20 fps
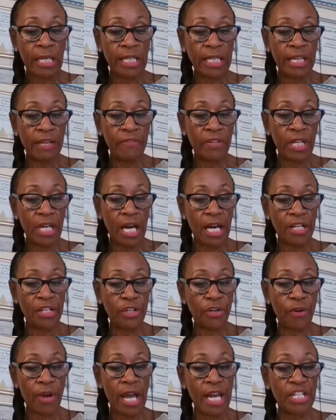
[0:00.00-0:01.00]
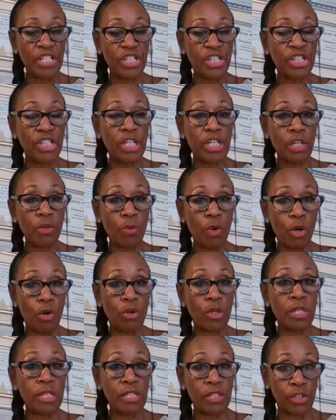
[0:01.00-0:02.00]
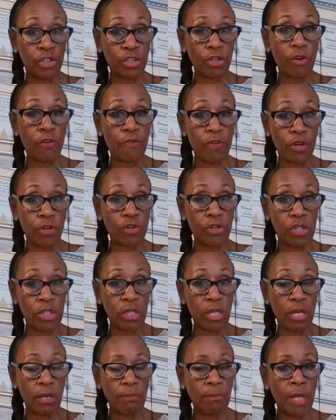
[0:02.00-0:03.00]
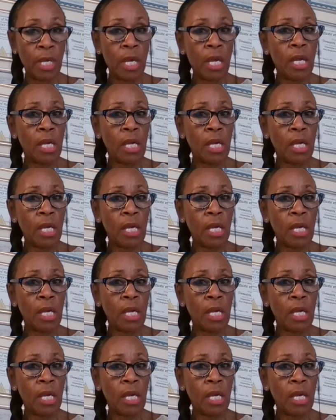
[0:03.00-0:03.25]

given under a general conservatorship.